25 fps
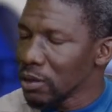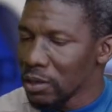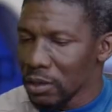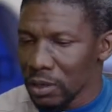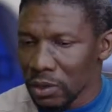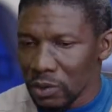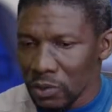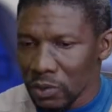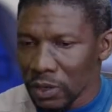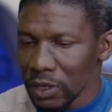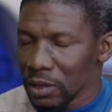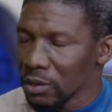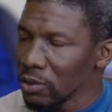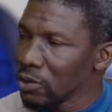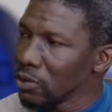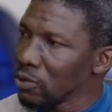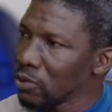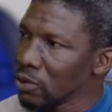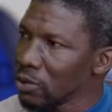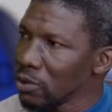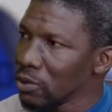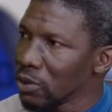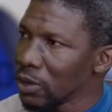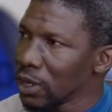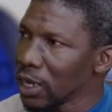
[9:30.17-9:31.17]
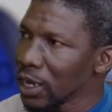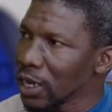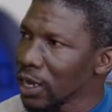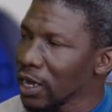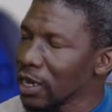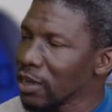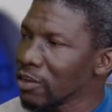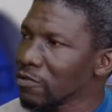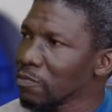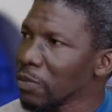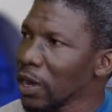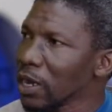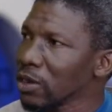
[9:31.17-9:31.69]
The UNECA
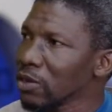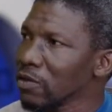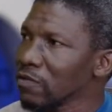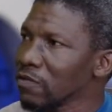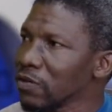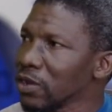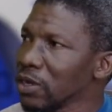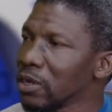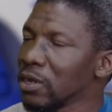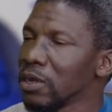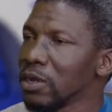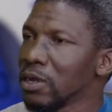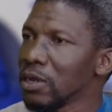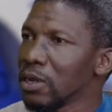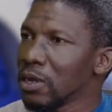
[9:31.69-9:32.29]
is part of it.